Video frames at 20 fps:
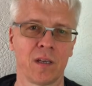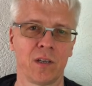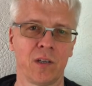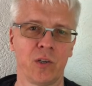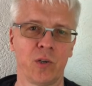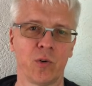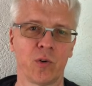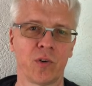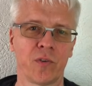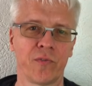
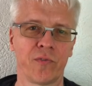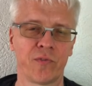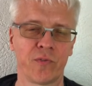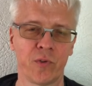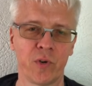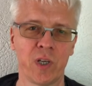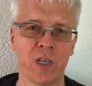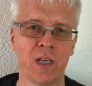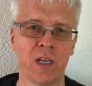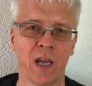You're a
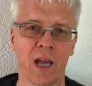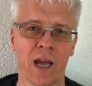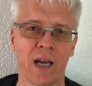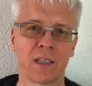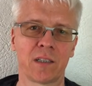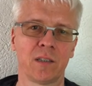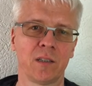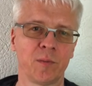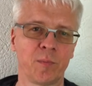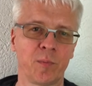free
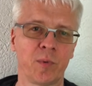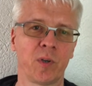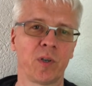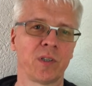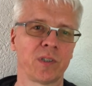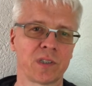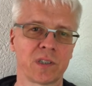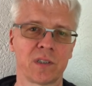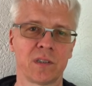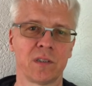adult
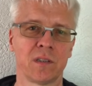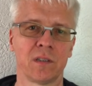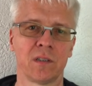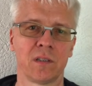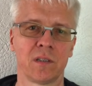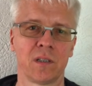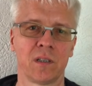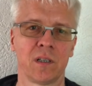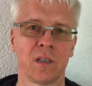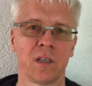person
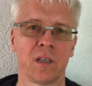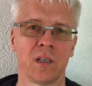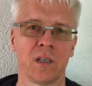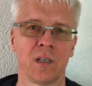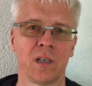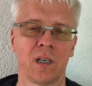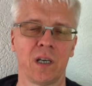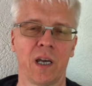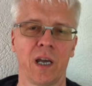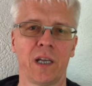
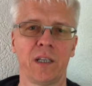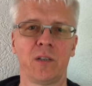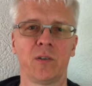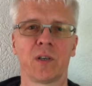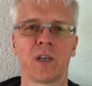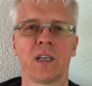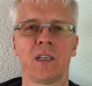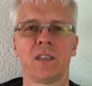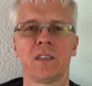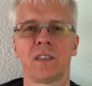and you
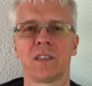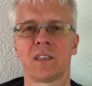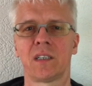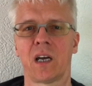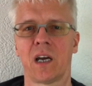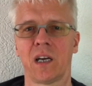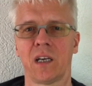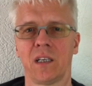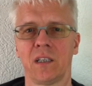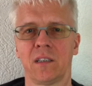can
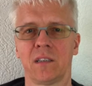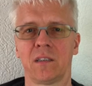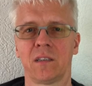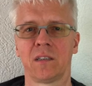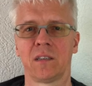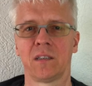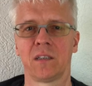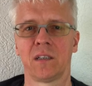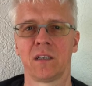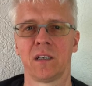decide.
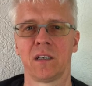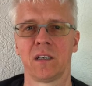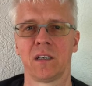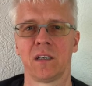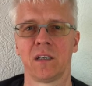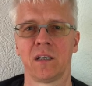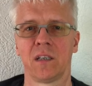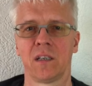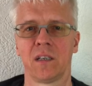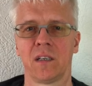
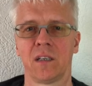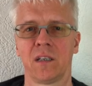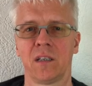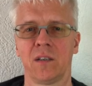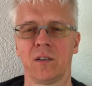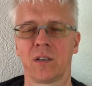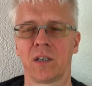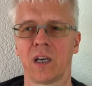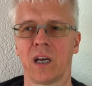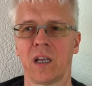You
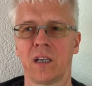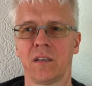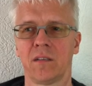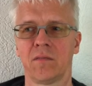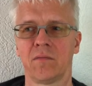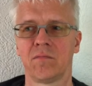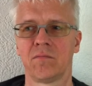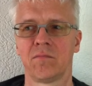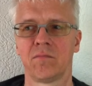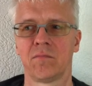
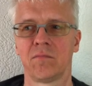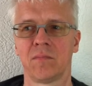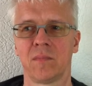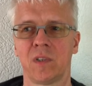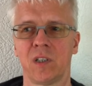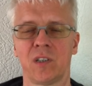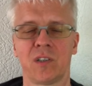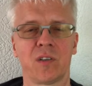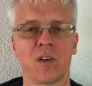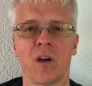can
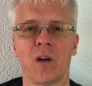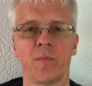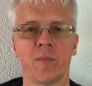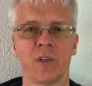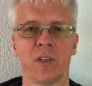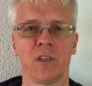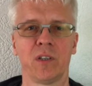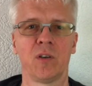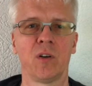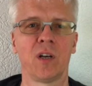determine
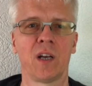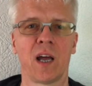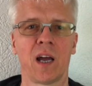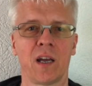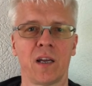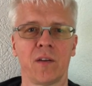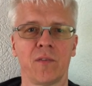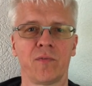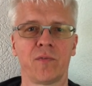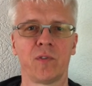your
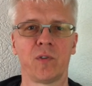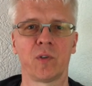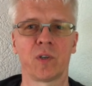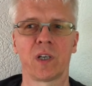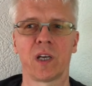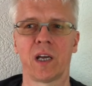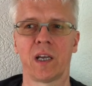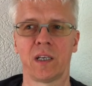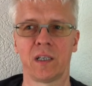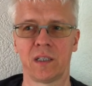life. You
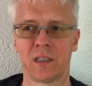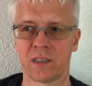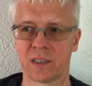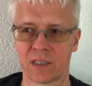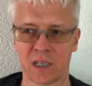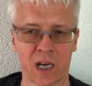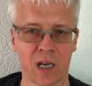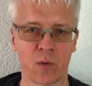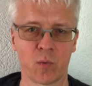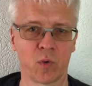can
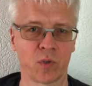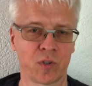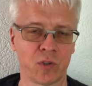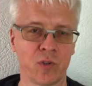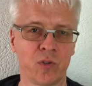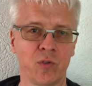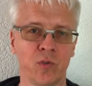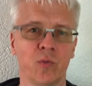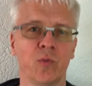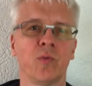decide what to
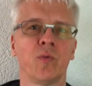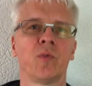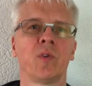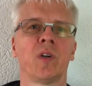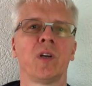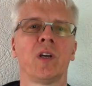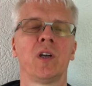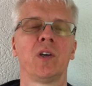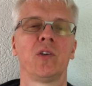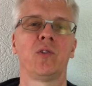do.
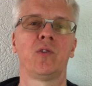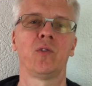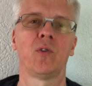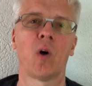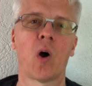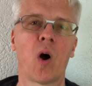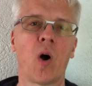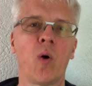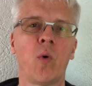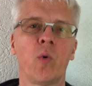You
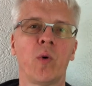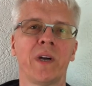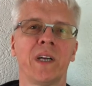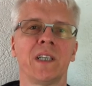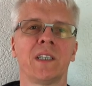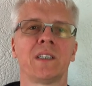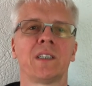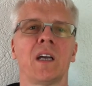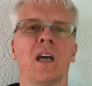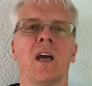
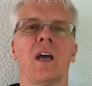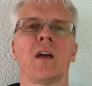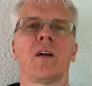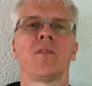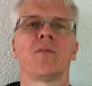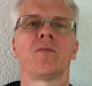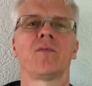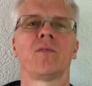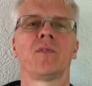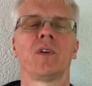always have
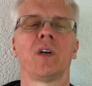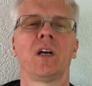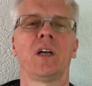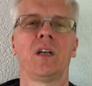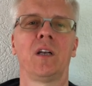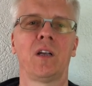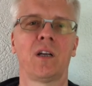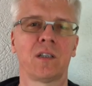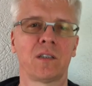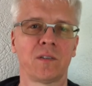a
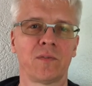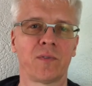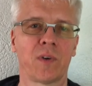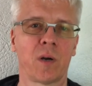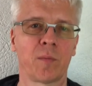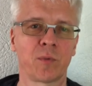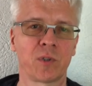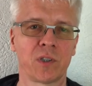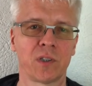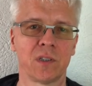lot of
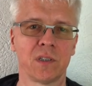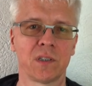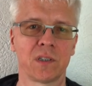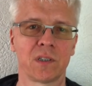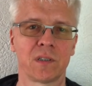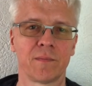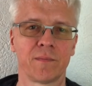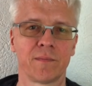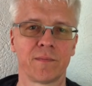options.